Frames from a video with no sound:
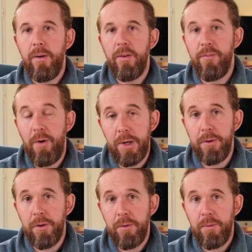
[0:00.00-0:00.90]
They're very
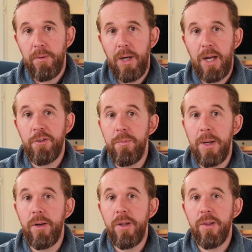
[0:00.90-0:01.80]
good. And to be
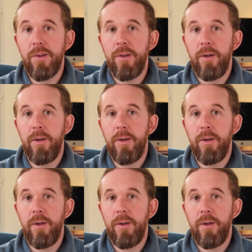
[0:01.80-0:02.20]
honest,